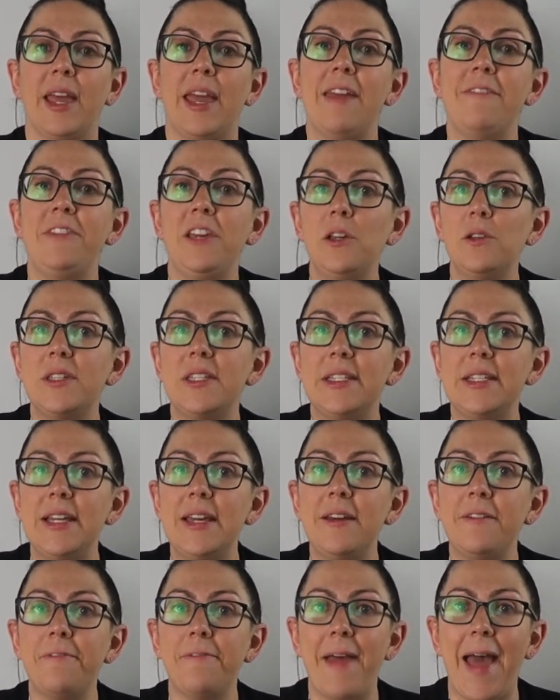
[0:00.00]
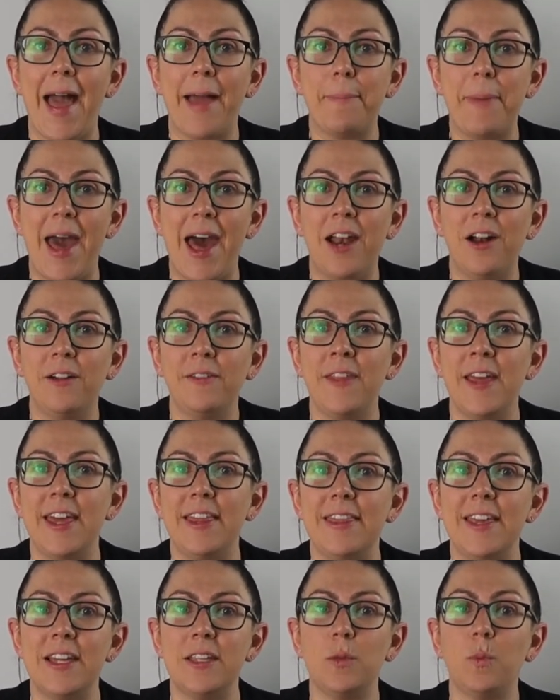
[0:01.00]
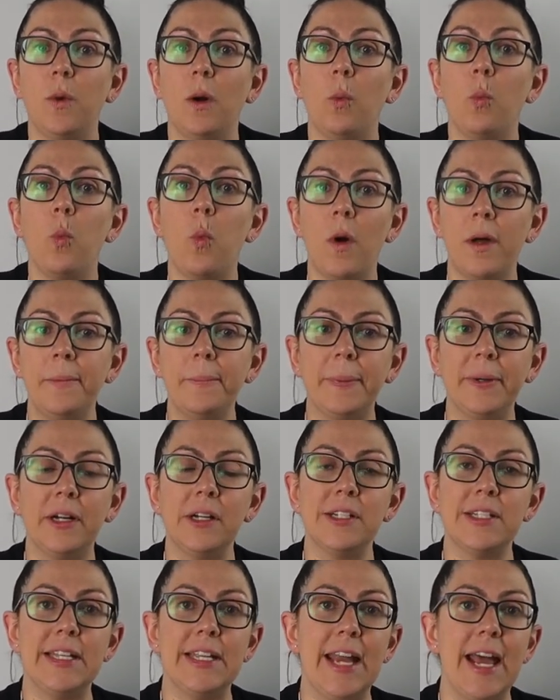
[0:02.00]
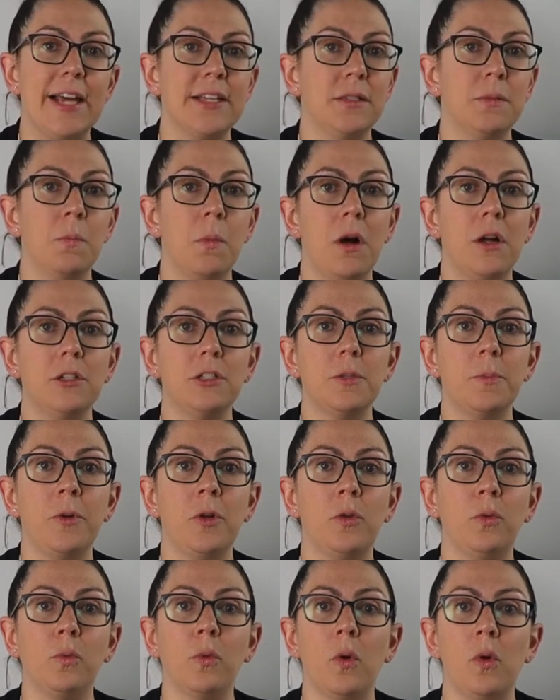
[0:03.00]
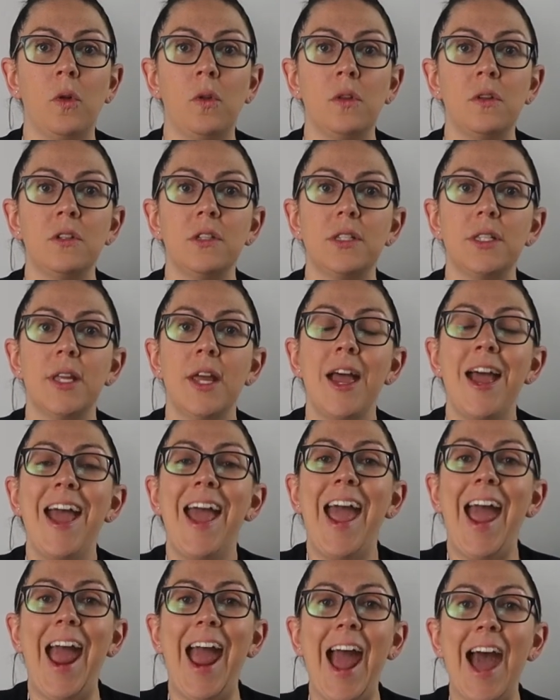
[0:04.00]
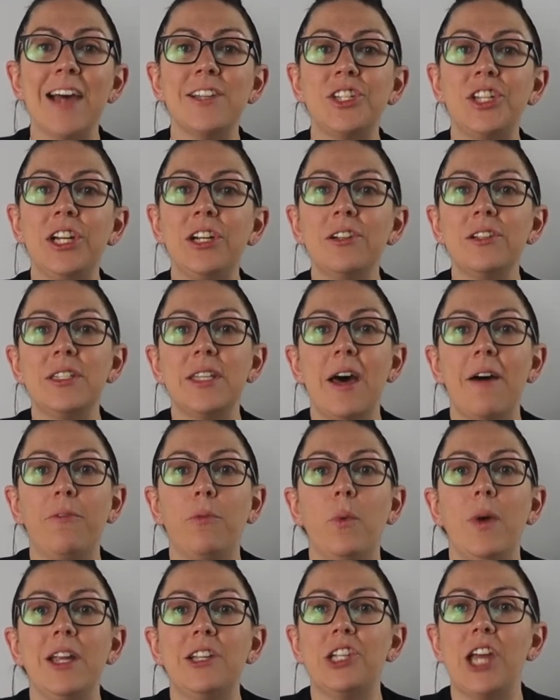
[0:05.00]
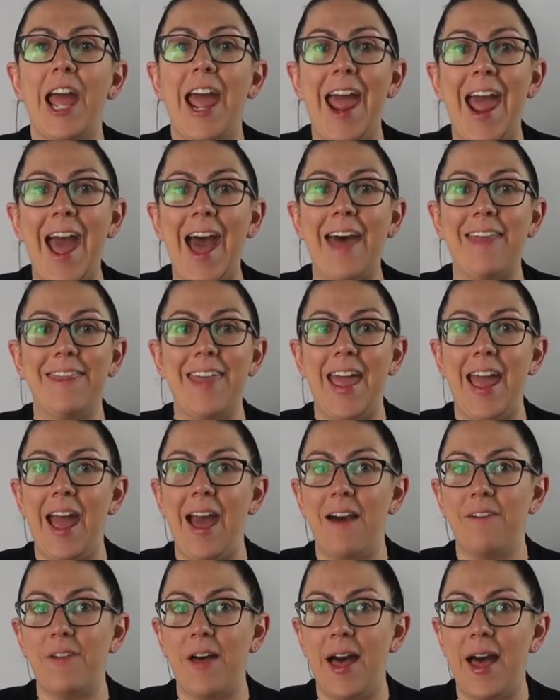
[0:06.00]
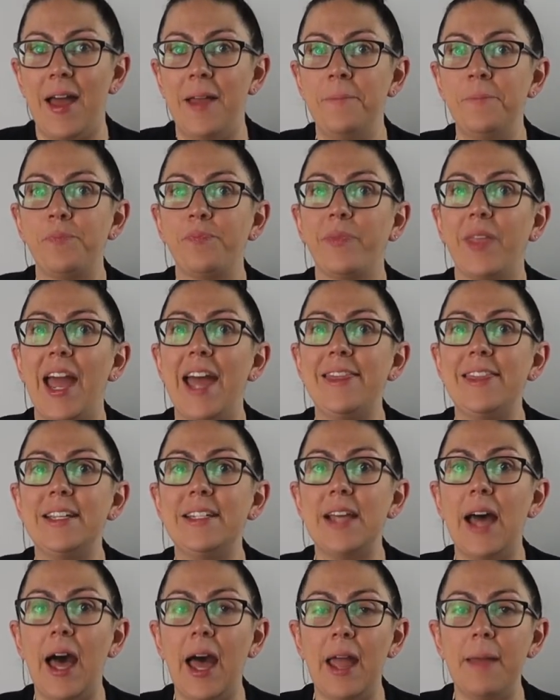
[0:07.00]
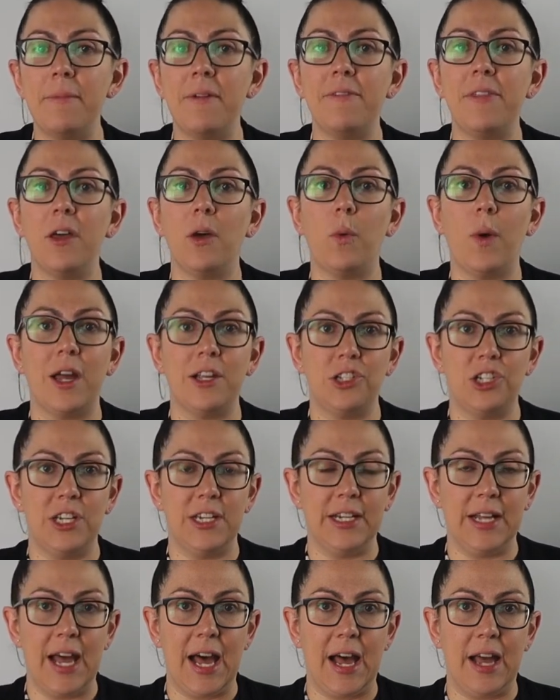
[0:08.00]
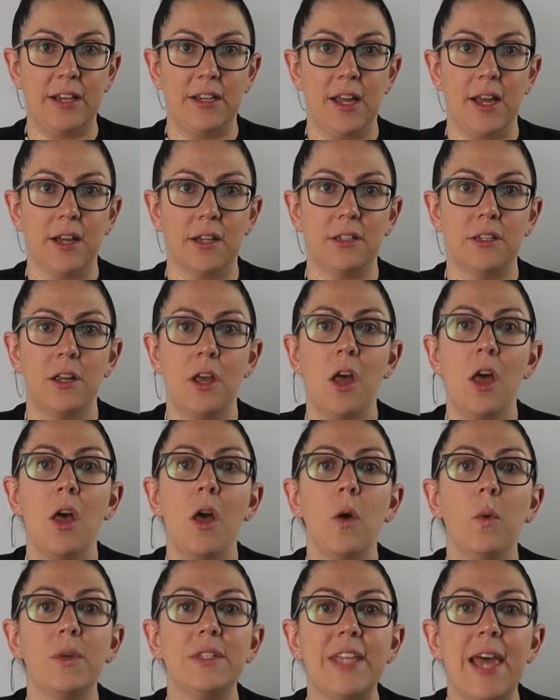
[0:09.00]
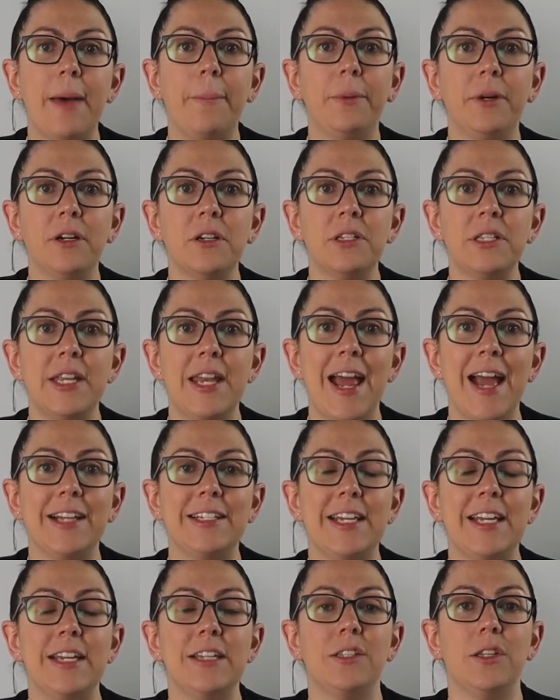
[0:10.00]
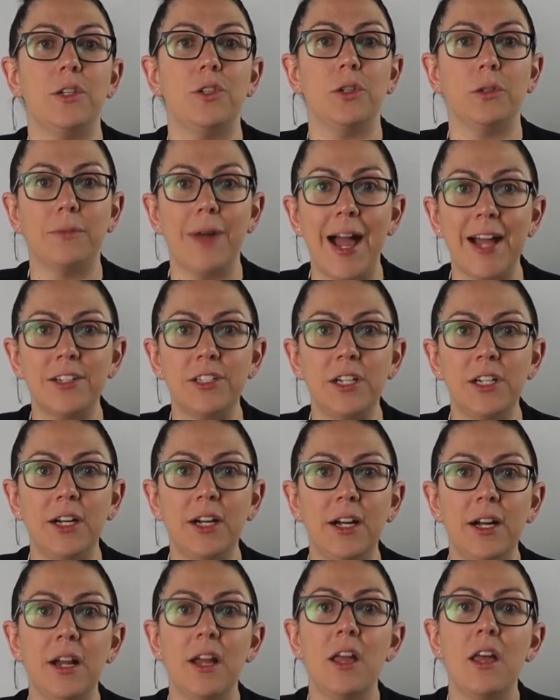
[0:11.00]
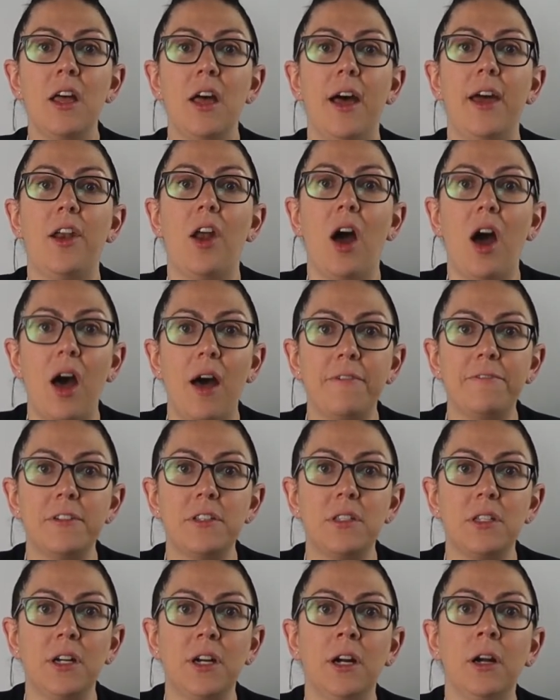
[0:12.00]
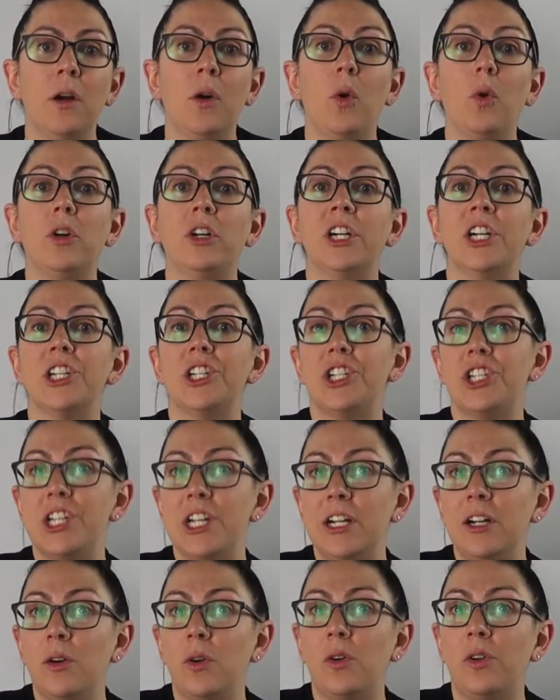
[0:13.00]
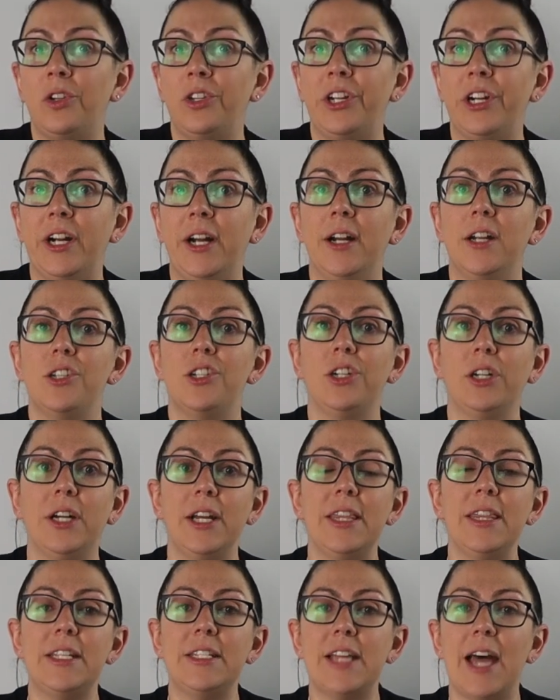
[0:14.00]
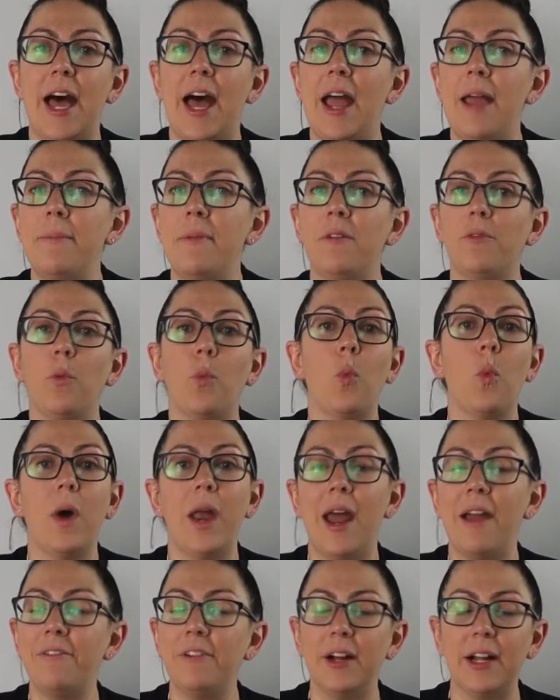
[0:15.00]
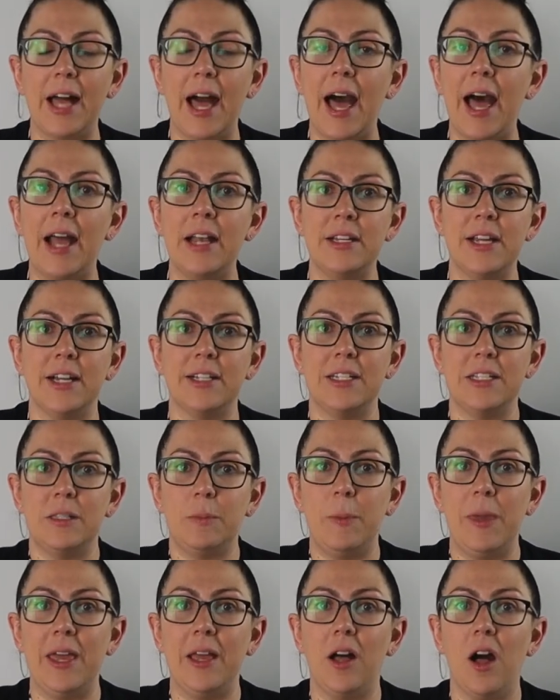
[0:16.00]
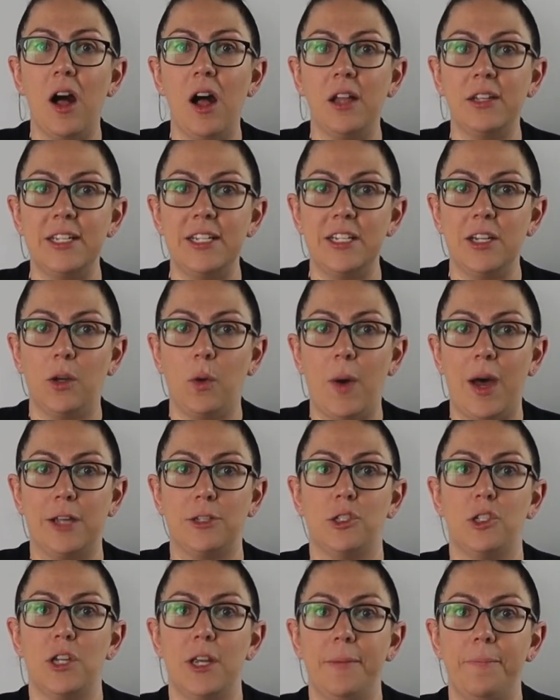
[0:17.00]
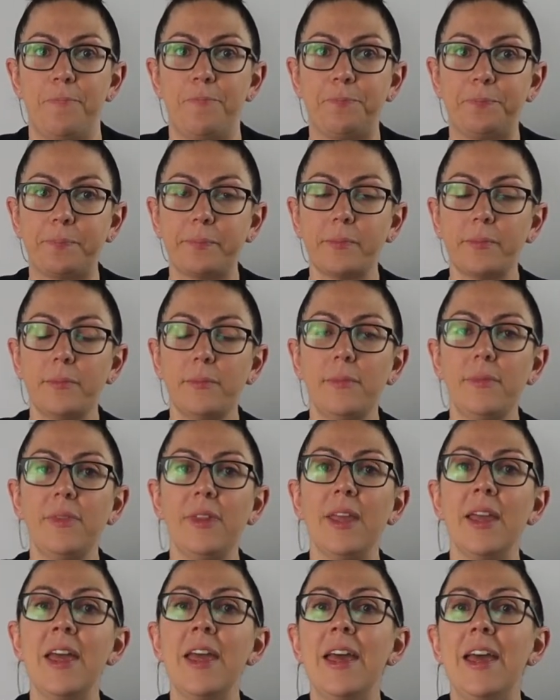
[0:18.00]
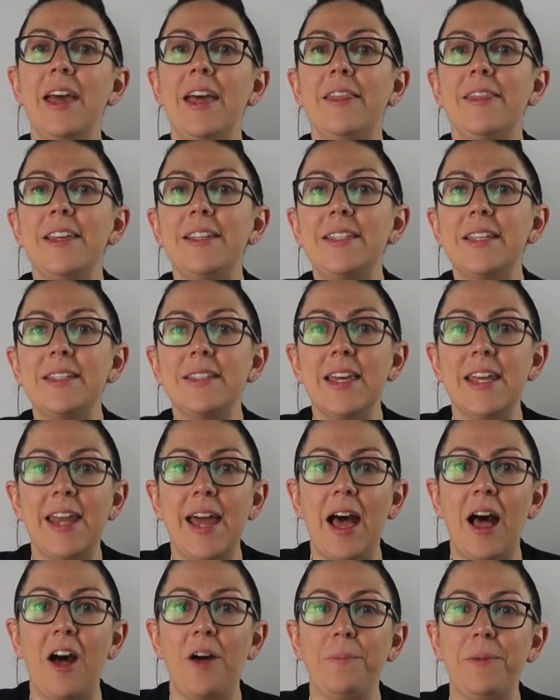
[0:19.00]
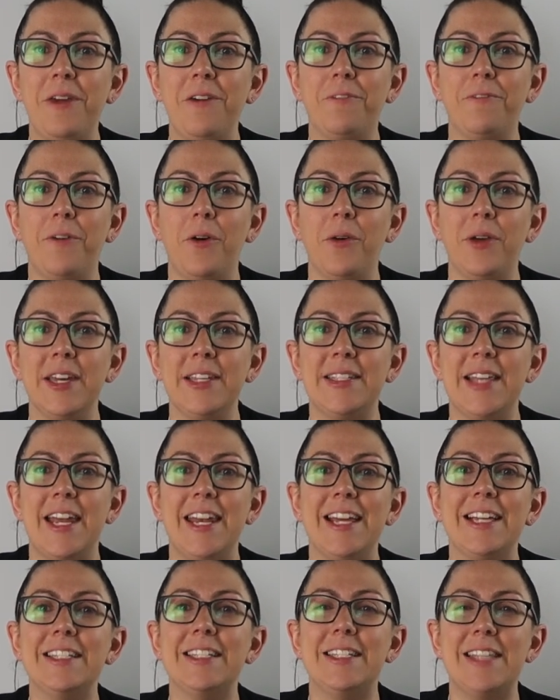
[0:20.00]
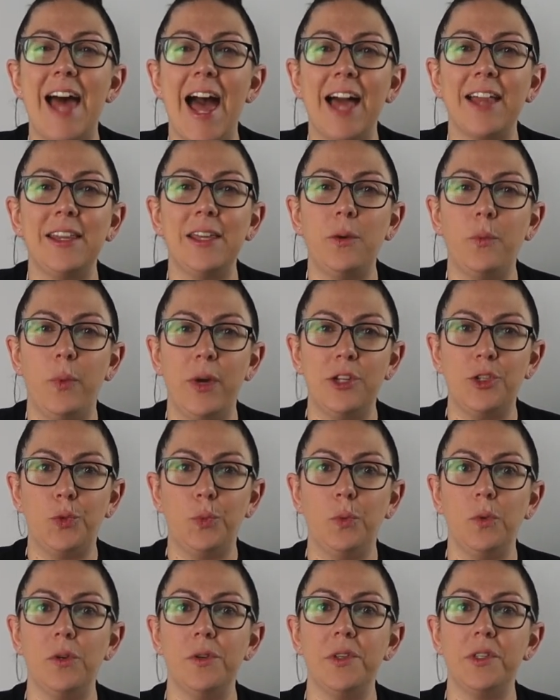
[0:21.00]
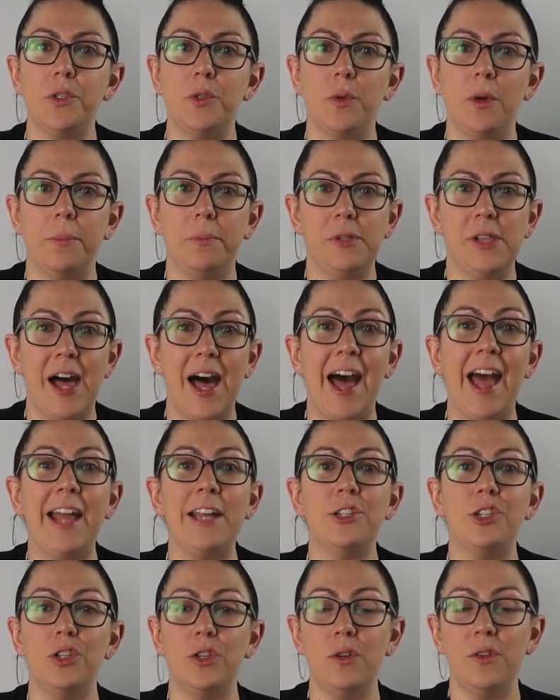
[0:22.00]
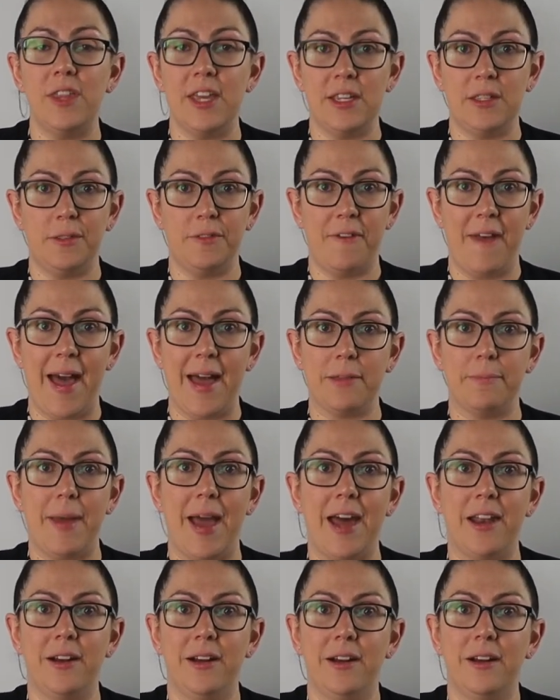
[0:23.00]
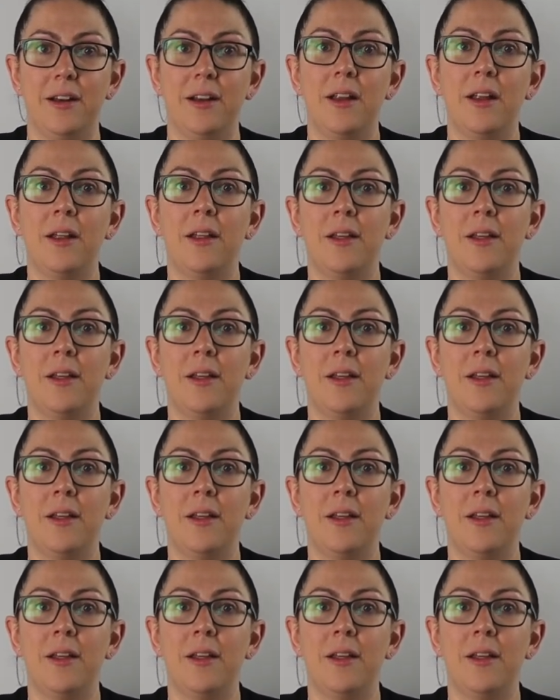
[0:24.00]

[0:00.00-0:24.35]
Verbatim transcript: If you see a fact pattern like this where one person has multiple roles, ask yourself which hat they have on at the time of the question conduct. Was that person acting as a director, an officer, or a shareholder during the time of whatever conduct is being called into question? This is going to help you focus on exactly which rules to apply to this fact pattern.